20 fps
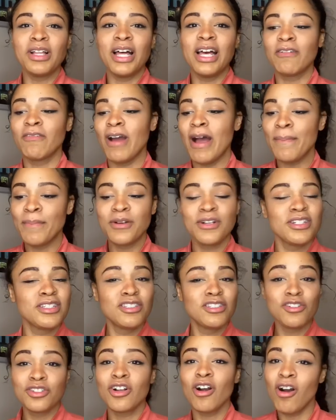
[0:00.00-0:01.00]
Like, rappers,
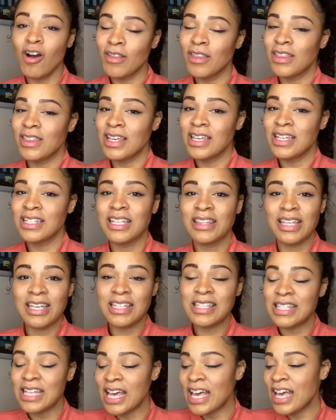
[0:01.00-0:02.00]
those are all the things that
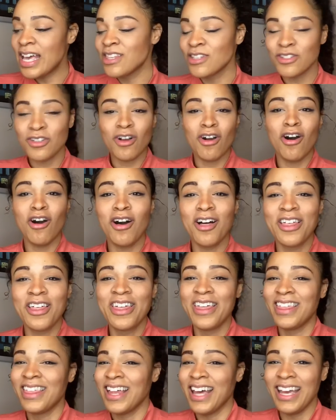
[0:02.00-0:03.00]
they say. Those are all,
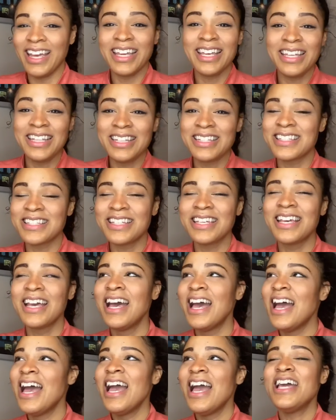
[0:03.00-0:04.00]
like, it's
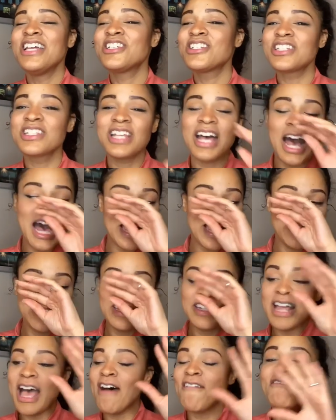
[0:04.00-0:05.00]
just, I
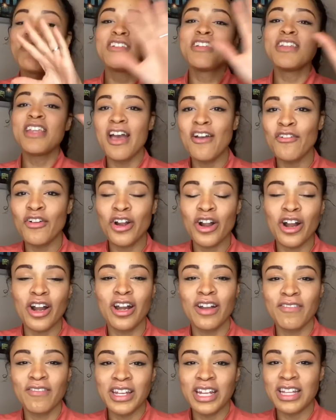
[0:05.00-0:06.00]
have never
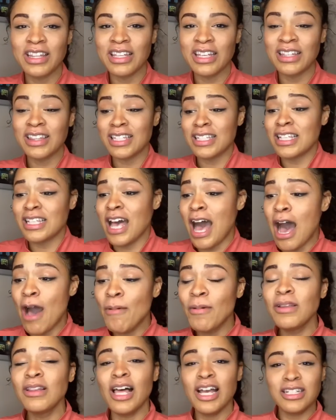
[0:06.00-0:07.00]
heard of anything like this.
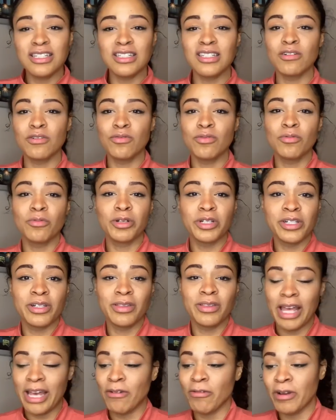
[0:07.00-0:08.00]
I would like to,
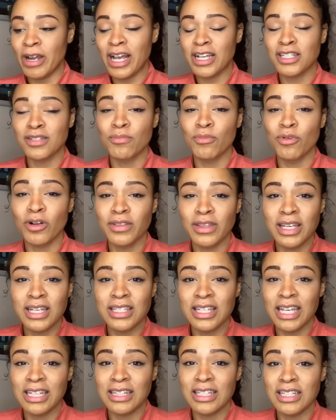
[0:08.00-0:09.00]
react to more
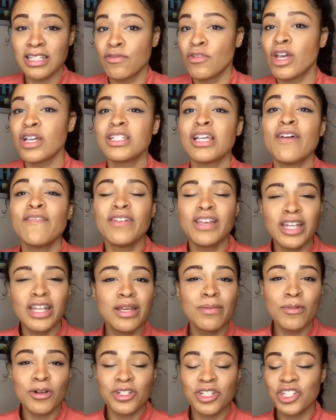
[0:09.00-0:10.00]
things like this. If you guys have
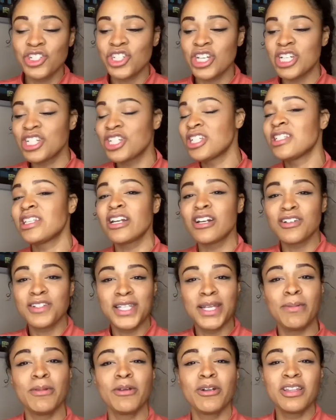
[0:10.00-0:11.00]
any more suggestions that are
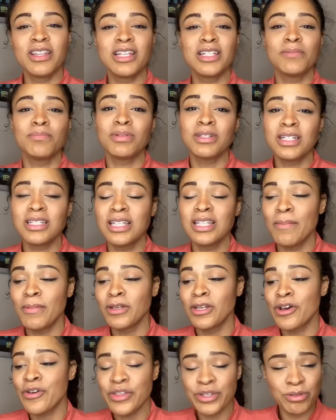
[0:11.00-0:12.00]
similar to this, please let
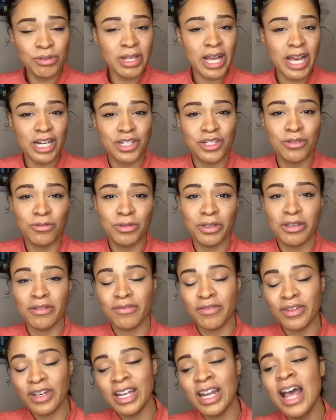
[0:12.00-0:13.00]
me know. This was actually really
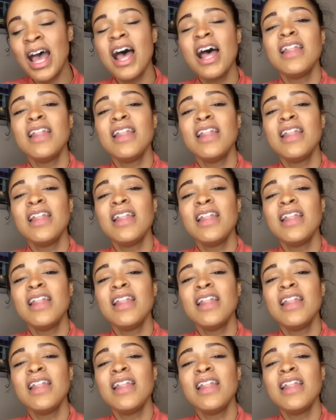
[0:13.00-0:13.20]
fun.